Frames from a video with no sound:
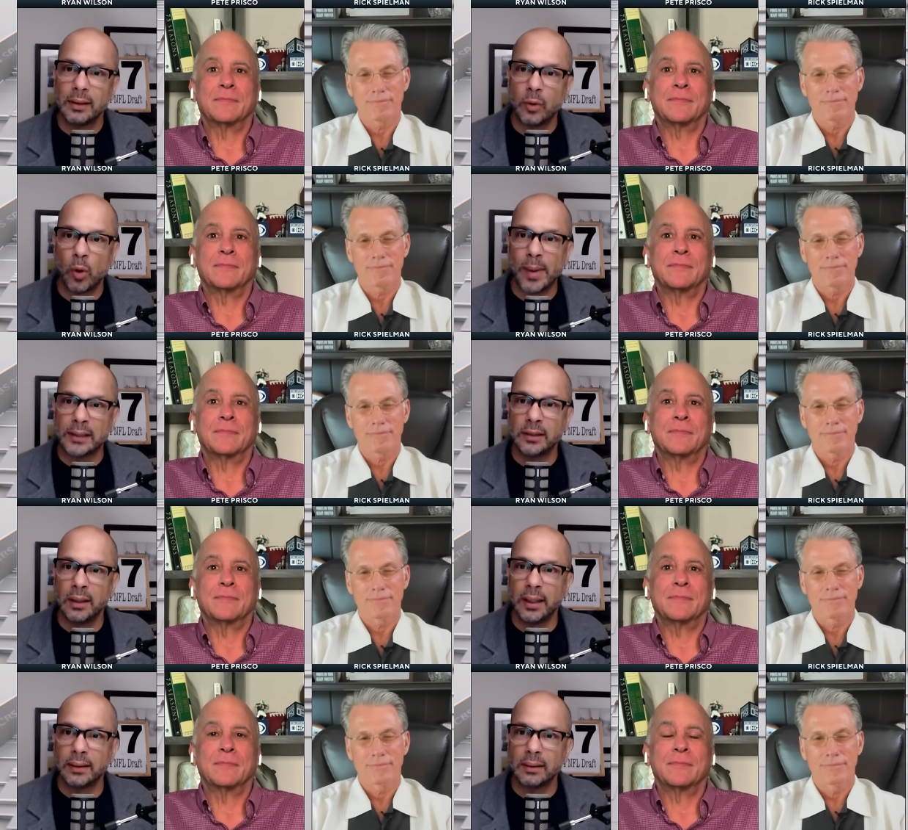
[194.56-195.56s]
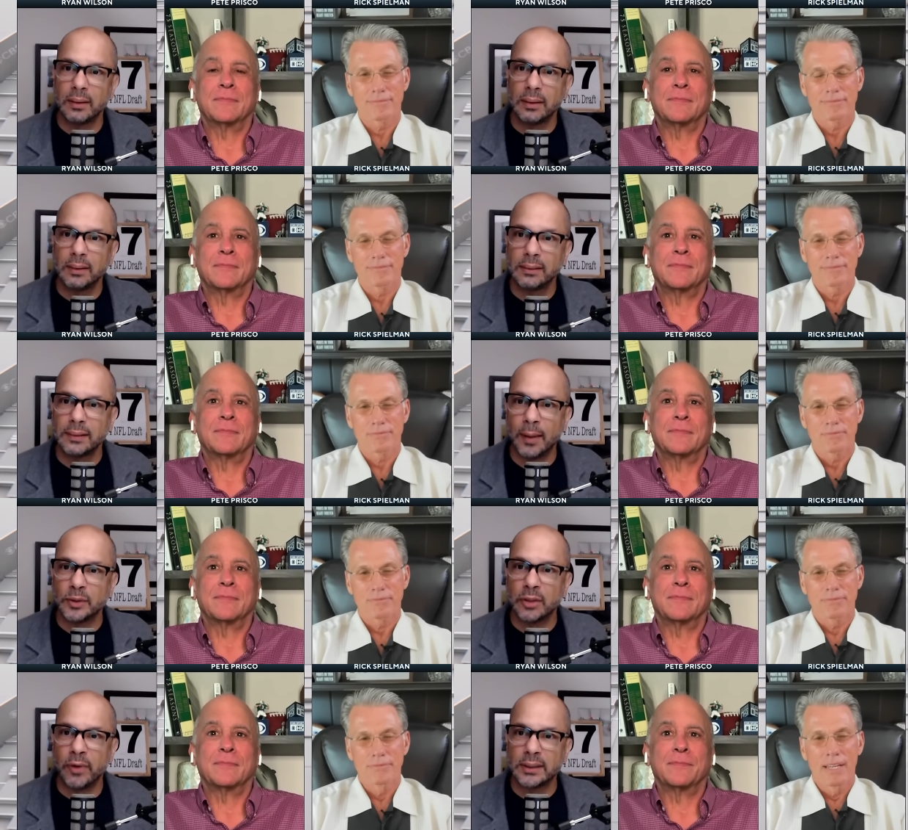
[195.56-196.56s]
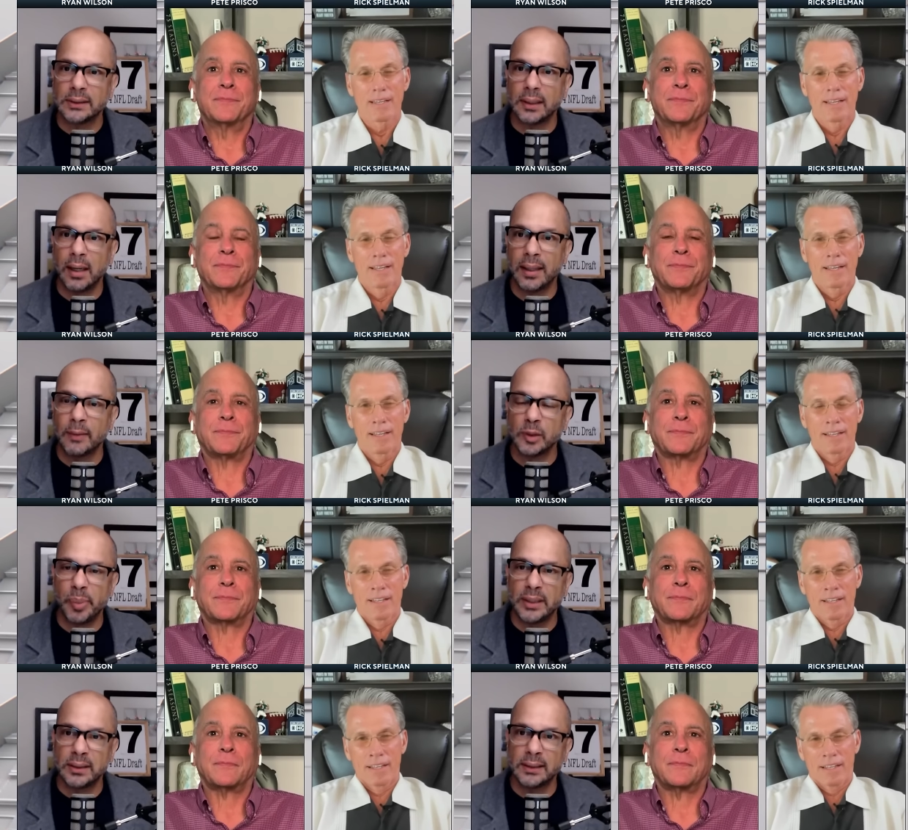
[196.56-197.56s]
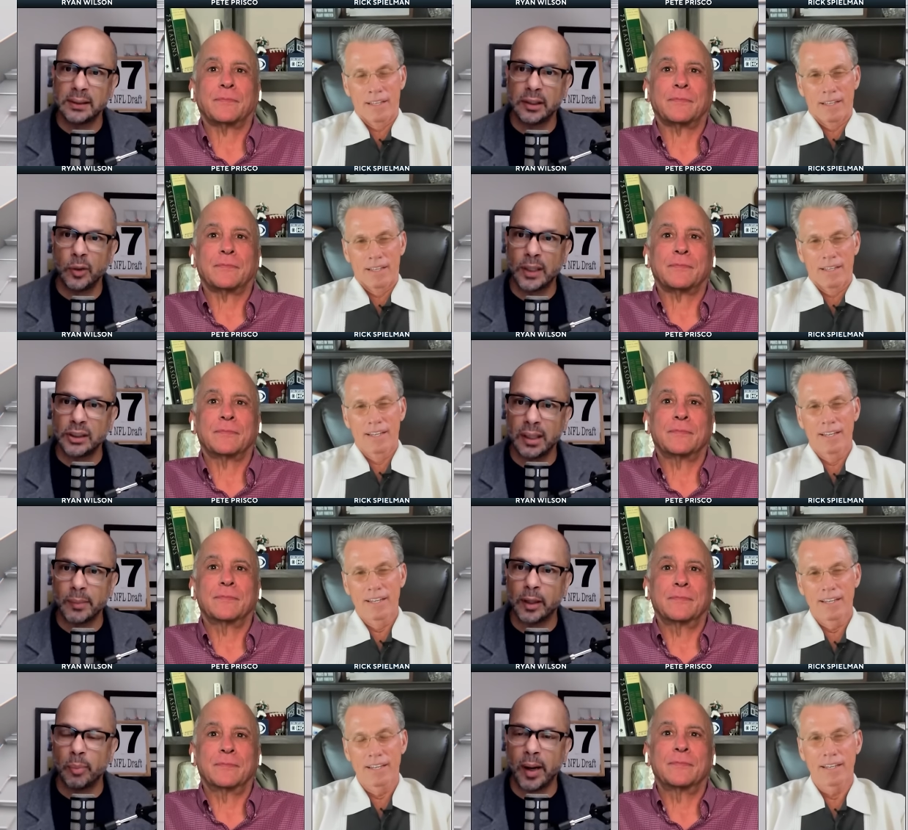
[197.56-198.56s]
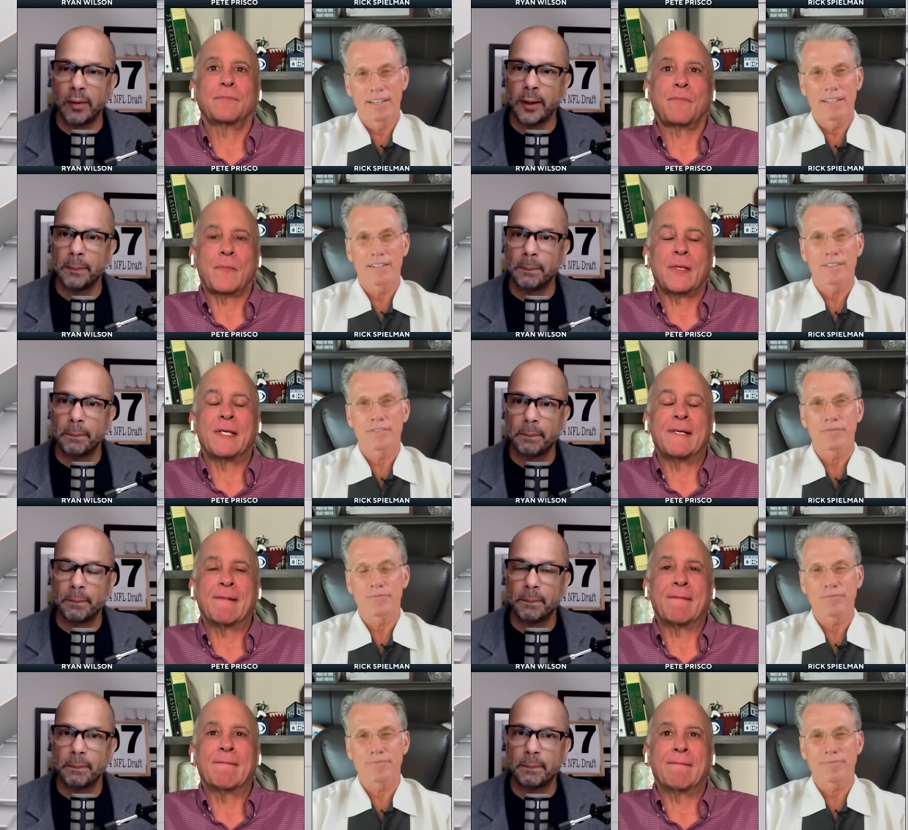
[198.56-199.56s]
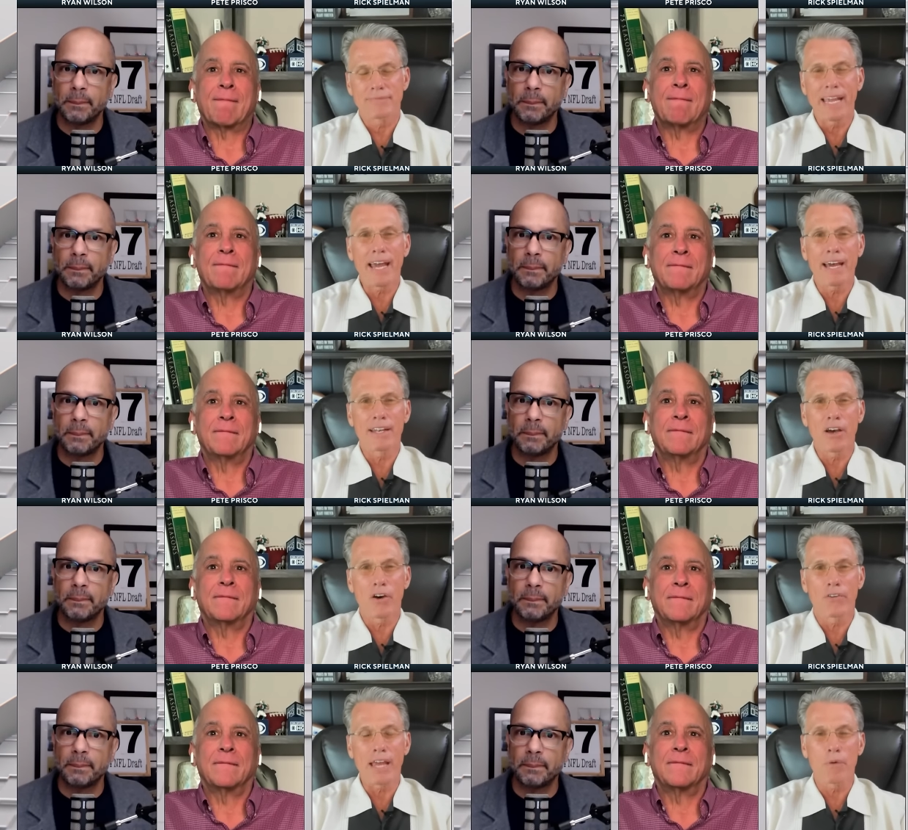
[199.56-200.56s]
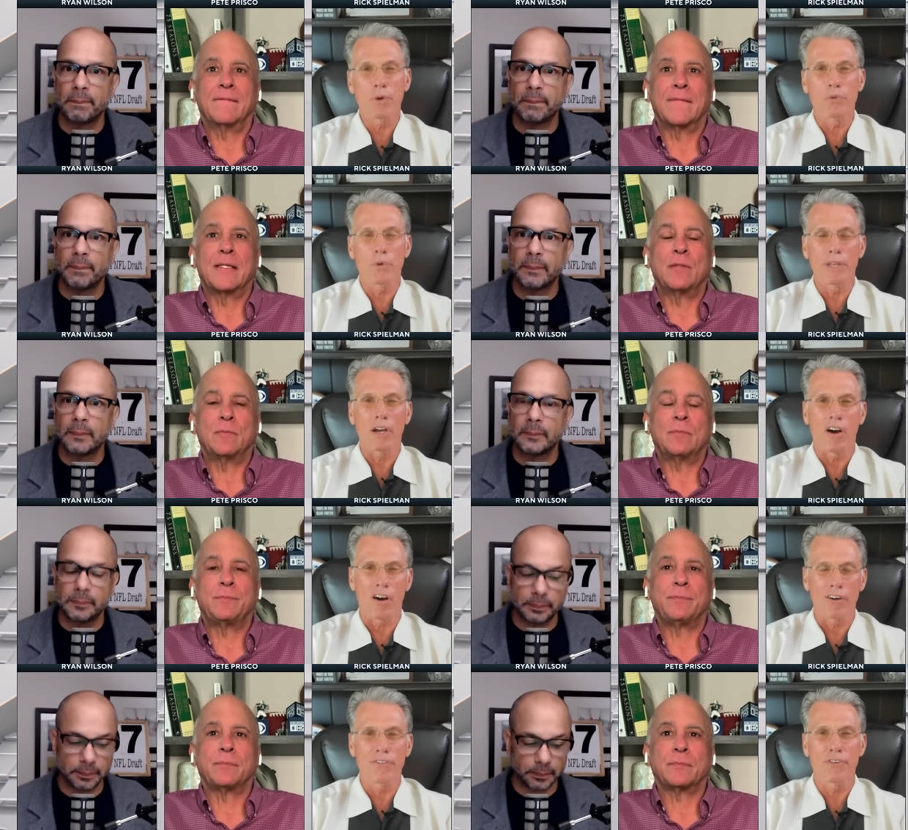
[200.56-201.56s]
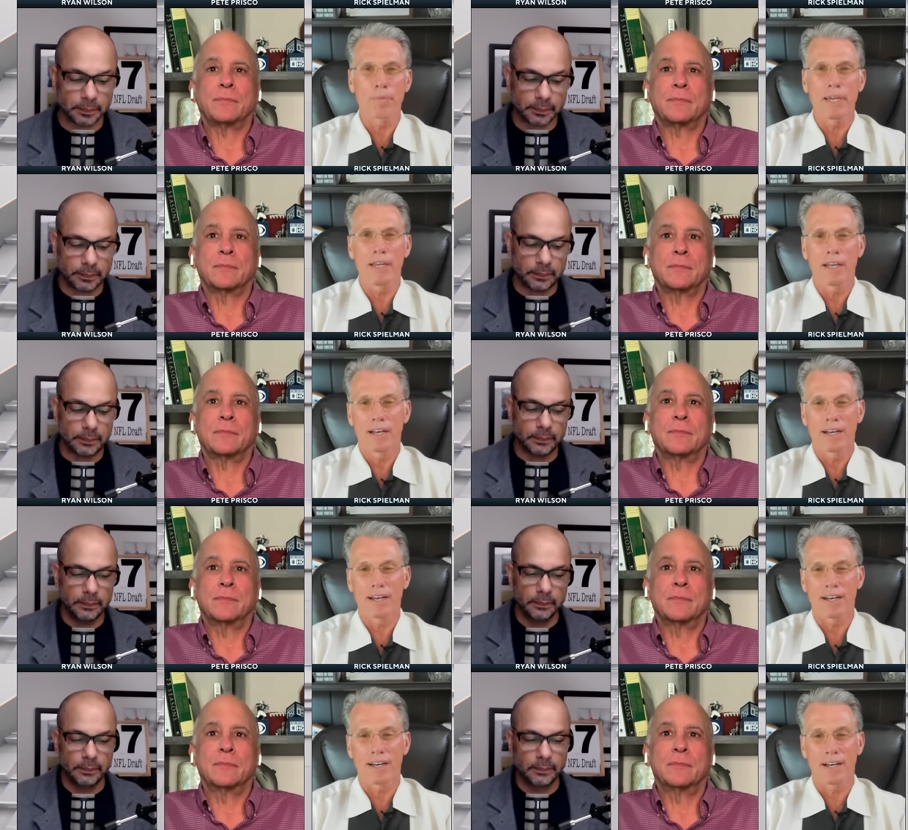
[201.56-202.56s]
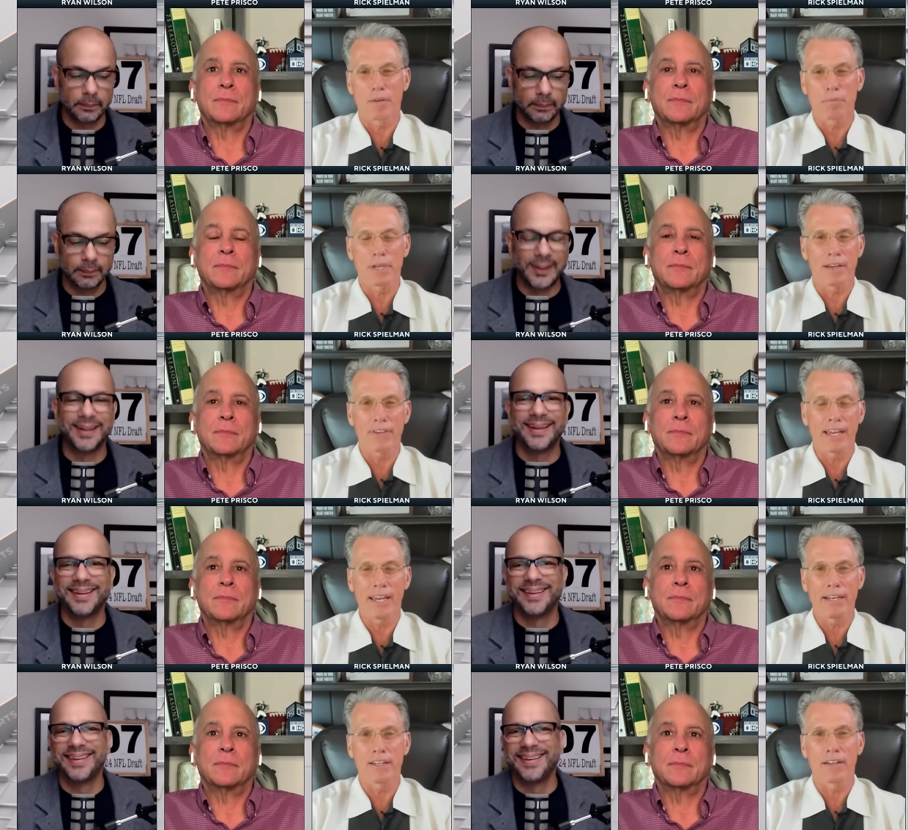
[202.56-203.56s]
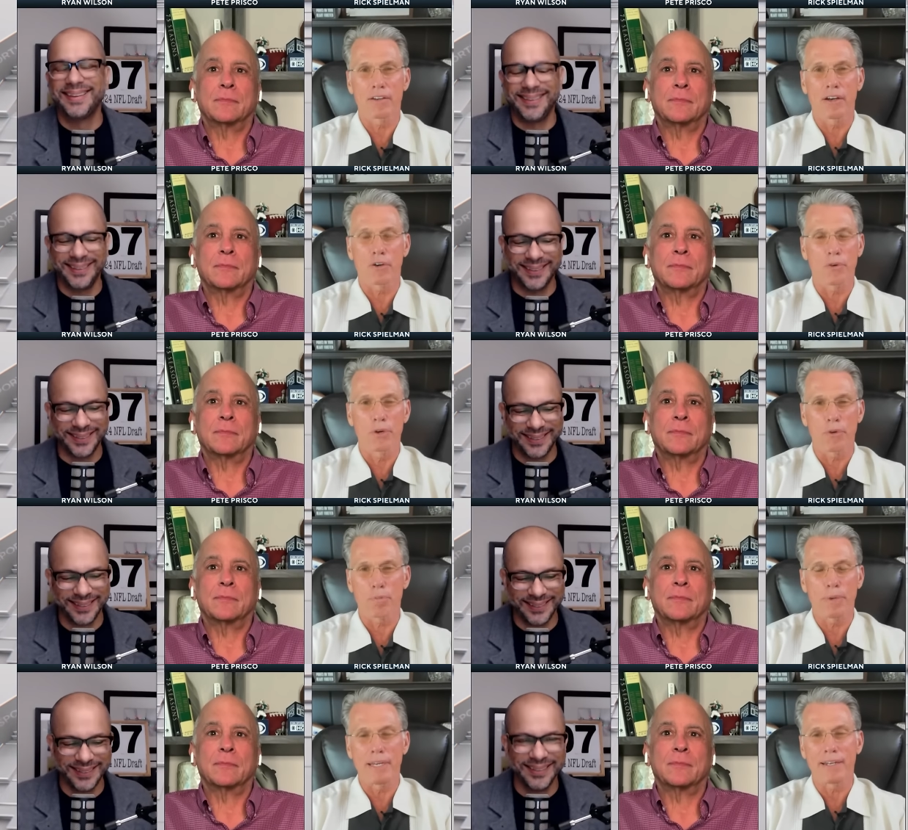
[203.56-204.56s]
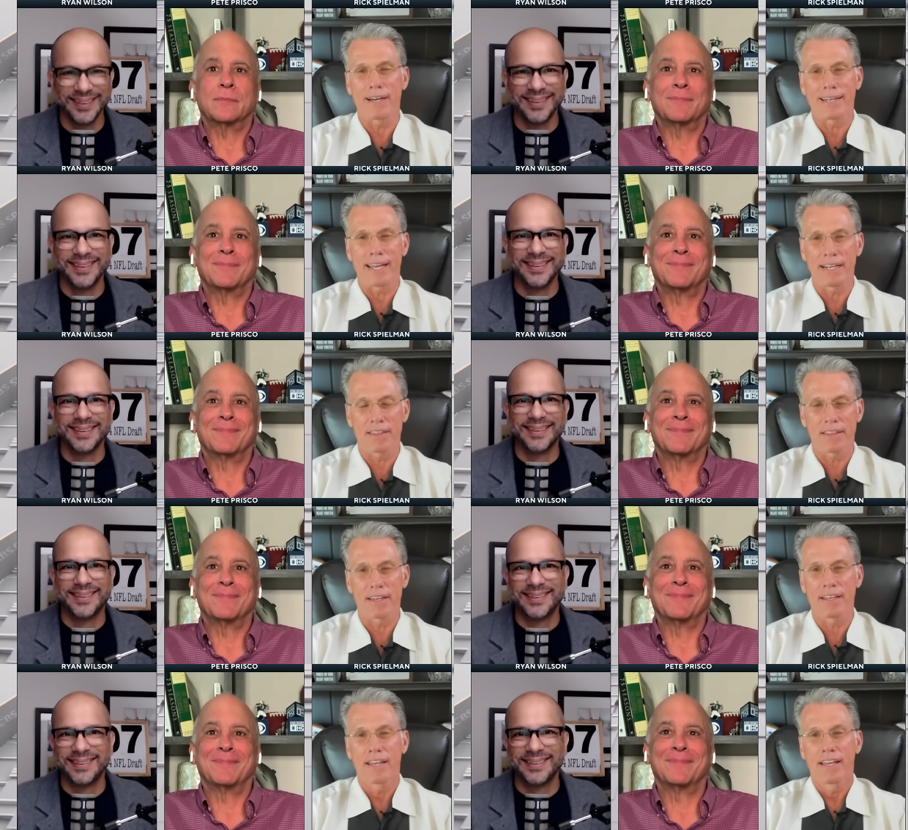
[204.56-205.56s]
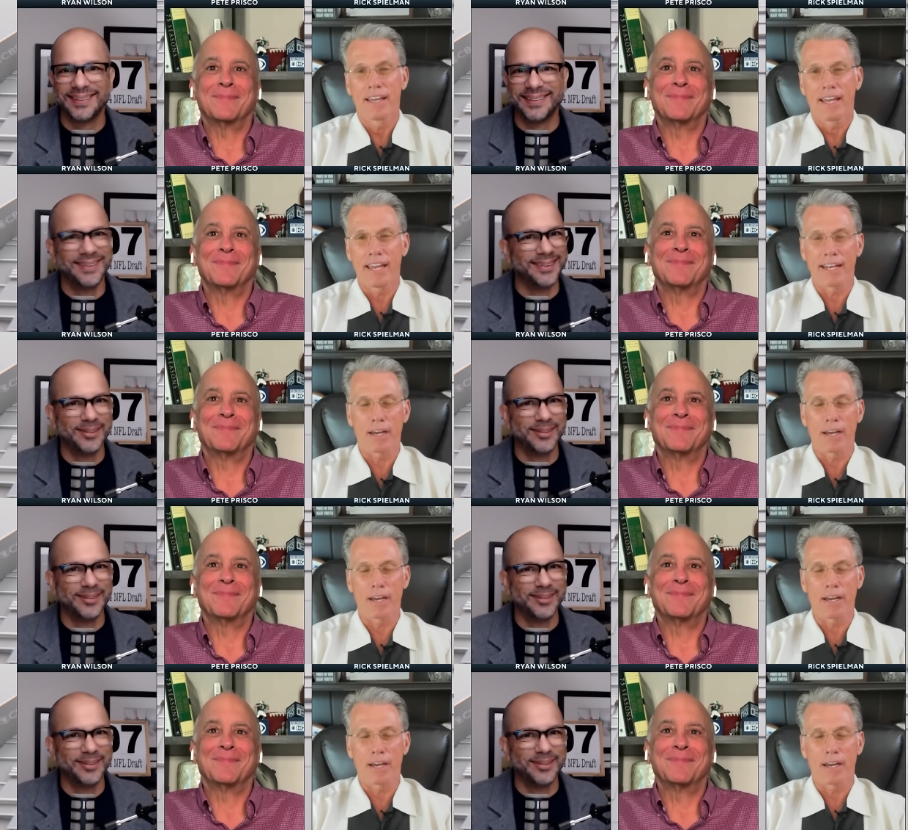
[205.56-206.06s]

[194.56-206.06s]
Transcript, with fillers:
Speaker 1: quarterback Tulane. That was on Rick's, uh, that was on Pete's list, and you actually like Michael Pratt, right? Yeah,
Speaker 2: no, that was really hard for me uh, because I hate to agree with Pete on anything and